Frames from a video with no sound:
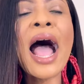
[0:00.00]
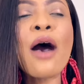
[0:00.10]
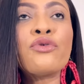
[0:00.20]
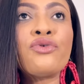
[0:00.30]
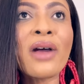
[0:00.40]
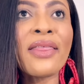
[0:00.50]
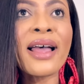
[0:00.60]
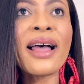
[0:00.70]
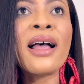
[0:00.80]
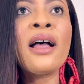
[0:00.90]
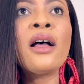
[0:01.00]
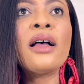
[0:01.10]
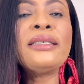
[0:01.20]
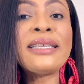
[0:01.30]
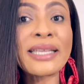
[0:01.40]
I would rather
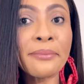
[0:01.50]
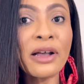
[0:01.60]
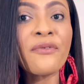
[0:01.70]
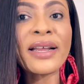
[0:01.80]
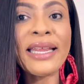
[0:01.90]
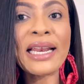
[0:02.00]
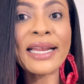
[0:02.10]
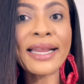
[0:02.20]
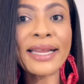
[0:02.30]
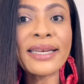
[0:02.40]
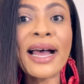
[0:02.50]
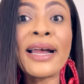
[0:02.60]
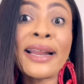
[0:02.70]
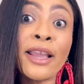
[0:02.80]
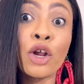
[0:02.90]
December Vanilla than
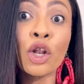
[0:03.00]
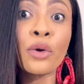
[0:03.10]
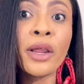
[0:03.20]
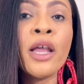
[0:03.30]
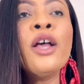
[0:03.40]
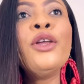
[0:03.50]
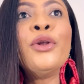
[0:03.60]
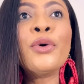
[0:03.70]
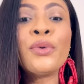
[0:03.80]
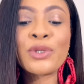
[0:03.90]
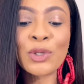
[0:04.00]
Anna and Glory, you know.